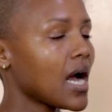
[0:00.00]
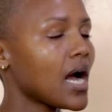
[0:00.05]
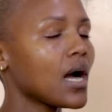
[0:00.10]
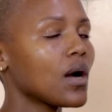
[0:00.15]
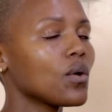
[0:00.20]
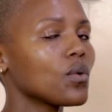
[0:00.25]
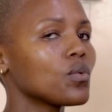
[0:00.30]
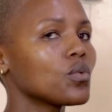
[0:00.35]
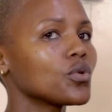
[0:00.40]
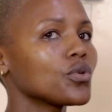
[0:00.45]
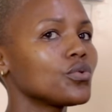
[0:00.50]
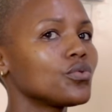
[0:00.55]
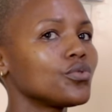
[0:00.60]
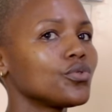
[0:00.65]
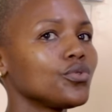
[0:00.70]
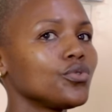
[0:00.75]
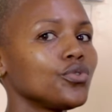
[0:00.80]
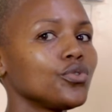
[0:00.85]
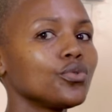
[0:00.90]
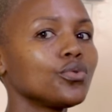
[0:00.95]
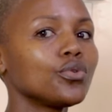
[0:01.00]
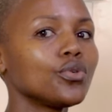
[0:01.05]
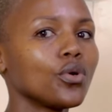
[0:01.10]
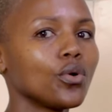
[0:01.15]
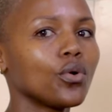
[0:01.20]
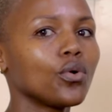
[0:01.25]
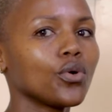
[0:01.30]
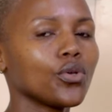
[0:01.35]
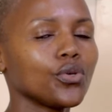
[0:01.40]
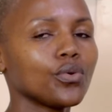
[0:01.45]
How would you
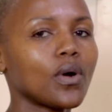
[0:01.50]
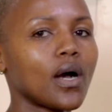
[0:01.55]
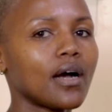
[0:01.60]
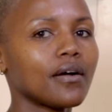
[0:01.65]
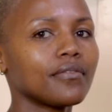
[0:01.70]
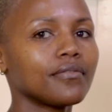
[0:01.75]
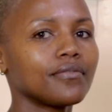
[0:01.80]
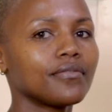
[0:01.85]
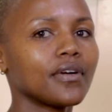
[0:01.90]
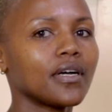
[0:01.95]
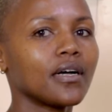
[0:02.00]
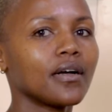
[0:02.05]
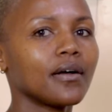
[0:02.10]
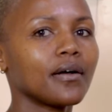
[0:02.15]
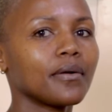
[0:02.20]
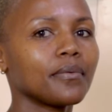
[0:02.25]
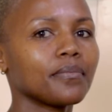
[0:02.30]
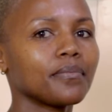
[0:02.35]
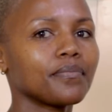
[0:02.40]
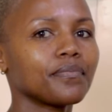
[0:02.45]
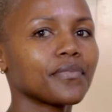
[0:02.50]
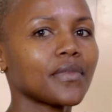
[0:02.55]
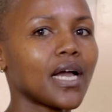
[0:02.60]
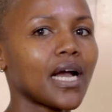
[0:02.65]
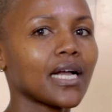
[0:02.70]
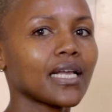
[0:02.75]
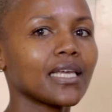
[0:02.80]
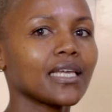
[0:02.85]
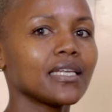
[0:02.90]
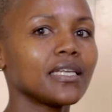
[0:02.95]
know you have
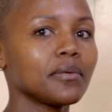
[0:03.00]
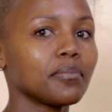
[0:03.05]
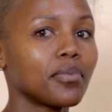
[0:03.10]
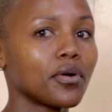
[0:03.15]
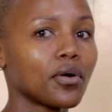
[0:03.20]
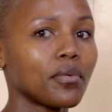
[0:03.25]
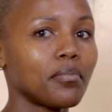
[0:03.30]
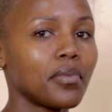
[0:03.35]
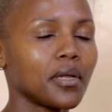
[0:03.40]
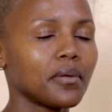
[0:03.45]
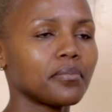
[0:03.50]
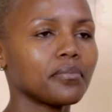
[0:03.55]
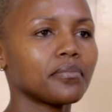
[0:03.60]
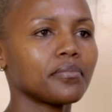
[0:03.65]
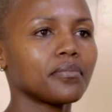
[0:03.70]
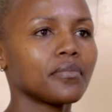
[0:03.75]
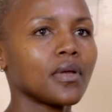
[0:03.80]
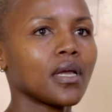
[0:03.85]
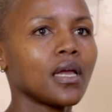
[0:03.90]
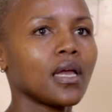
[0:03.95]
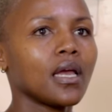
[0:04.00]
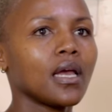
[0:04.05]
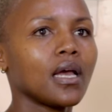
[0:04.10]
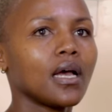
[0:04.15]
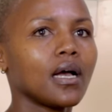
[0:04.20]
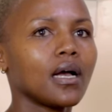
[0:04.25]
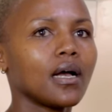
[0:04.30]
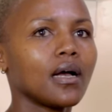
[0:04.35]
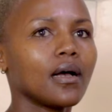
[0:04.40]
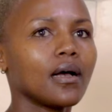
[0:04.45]
a kidney problem?
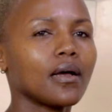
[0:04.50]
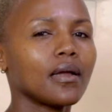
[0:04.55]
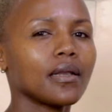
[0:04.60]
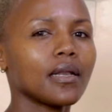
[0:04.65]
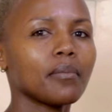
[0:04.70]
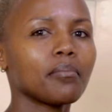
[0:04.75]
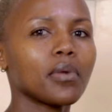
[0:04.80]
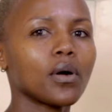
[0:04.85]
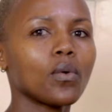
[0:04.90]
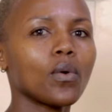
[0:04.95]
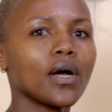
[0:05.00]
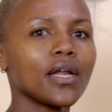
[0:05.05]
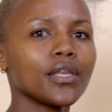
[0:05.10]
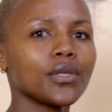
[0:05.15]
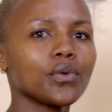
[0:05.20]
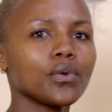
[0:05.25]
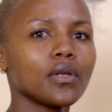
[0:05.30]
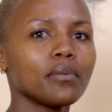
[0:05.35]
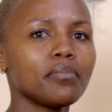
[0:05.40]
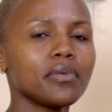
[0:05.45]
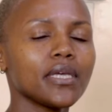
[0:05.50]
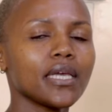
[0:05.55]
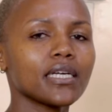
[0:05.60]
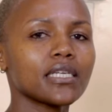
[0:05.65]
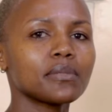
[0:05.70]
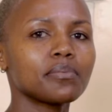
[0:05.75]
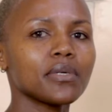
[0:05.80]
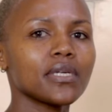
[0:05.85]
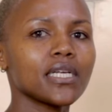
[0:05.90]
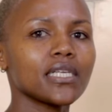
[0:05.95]
Number one, you will be
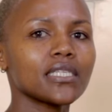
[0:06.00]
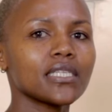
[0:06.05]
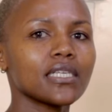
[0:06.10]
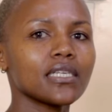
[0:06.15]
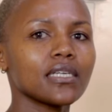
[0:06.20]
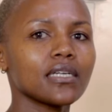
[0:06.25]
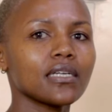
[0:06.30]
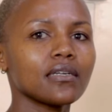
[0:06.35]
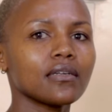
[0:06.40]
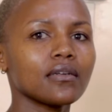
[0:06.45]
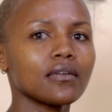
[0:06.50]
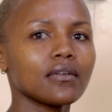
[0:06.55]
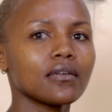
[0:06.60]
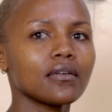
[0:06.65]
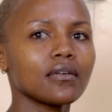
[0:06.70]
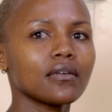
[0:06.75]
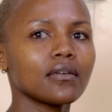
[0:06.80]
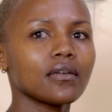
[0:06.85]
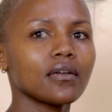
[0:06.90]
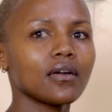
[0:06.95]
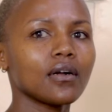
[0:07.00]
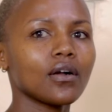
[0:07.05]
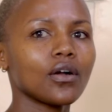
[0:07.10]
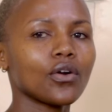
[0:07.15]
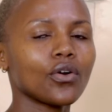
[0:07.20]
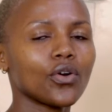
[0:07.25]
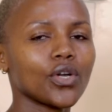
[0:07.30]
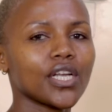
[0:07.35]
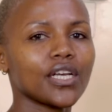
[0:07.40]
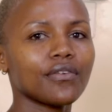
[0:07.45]
experiencing
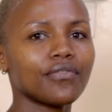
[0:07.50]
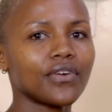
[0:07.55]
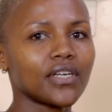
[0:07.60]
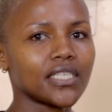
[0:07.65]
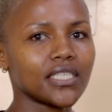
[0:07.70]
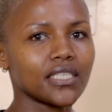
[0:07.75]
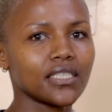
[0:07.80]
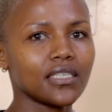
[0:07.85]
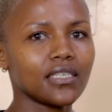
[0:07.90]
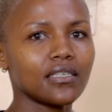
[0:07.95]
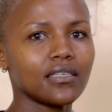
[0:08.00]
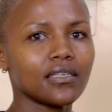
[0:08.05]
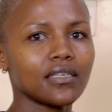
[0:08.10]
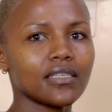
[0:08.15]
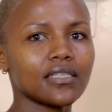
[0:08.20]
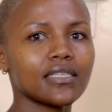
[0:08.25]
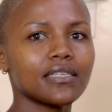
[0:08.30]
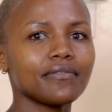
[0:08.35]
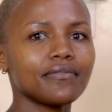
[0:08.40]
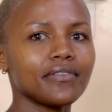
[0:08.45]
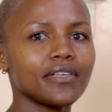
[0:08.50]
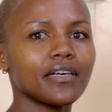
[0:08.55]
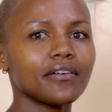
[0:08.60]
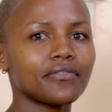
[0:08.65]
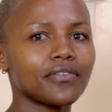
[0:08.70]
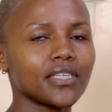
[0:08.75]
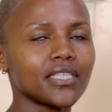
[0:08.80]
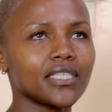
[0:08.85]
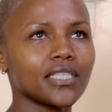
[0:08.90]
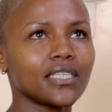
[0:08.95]
chronic fatigue, severe
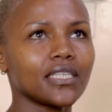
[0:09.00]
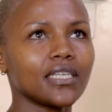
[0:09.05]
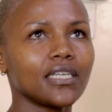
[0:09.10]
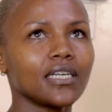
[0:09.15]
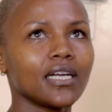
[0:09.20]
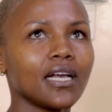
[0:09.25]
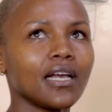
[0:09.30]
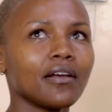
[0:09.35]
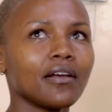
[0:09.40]
fatigue,